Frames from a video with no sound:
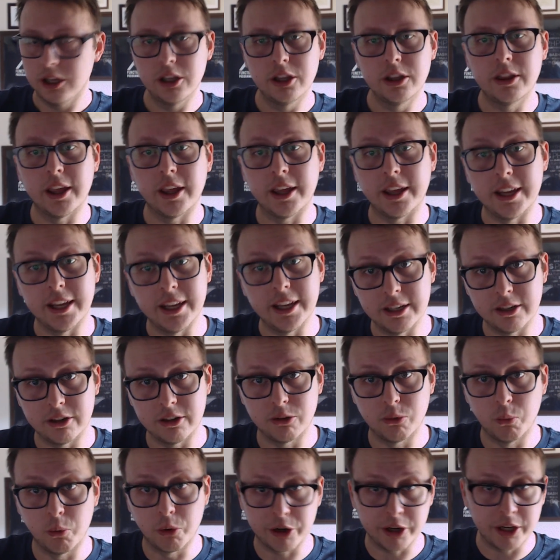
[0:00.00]
the in,
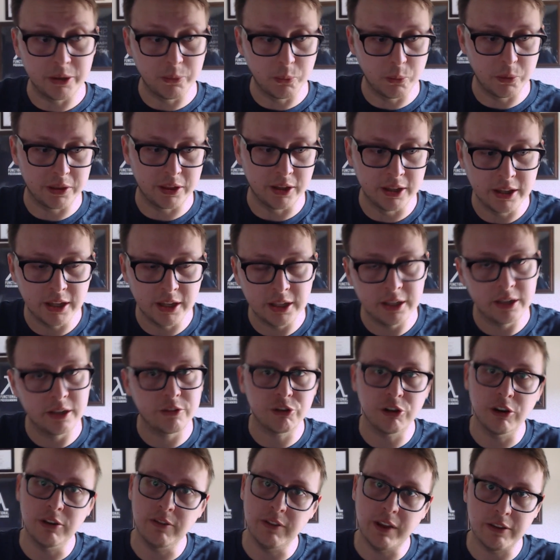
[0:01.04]
work within the
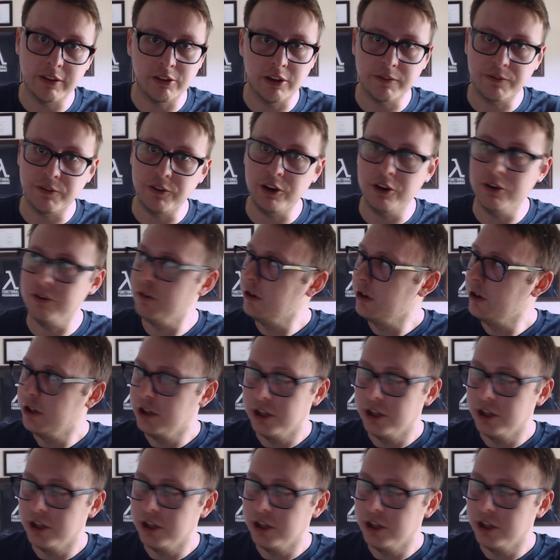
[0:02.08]
industry and that's not for you